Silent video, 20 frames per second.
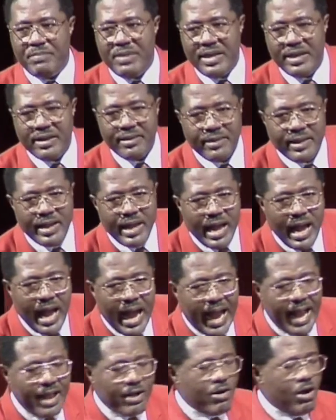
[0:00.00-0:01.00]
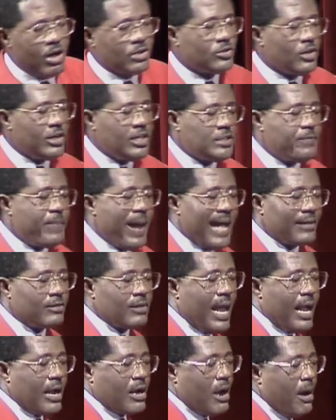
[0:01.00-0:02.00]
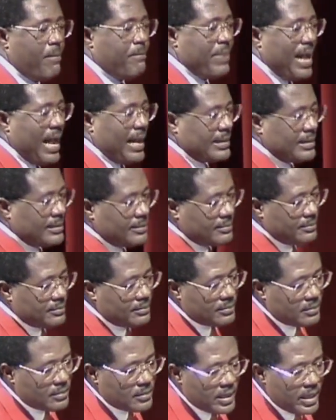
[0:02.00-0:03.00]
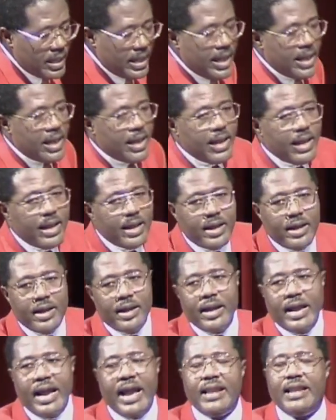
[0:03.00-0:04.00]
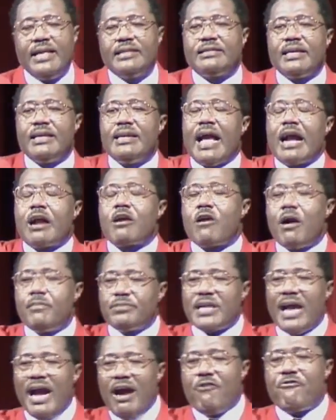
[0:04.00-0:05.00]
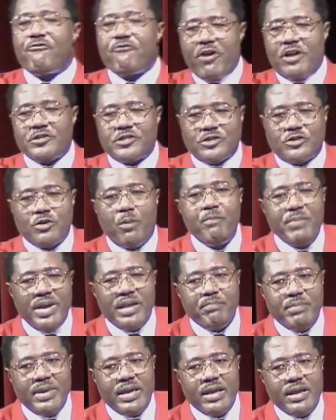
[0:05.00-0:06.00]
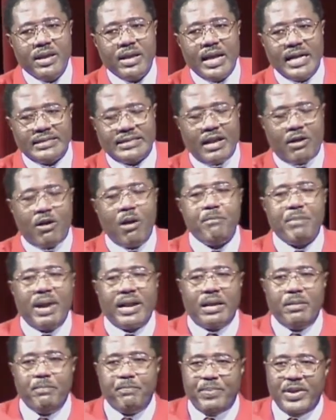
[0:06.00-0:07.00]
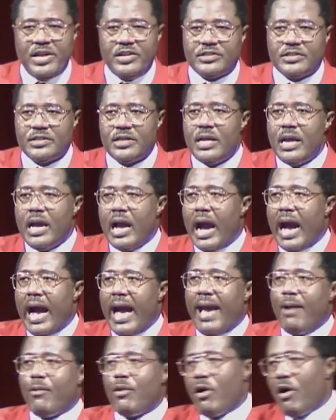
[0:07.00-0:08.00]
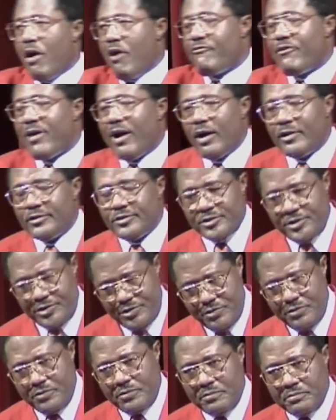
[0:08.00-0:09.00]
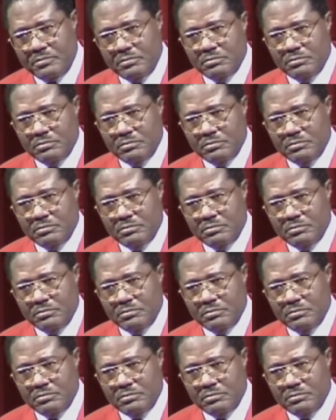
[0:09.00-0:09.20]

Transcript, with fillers: me, I go to this battle and come back. Anything that comes out first to meet me as I come back in peace, I will offer unto you.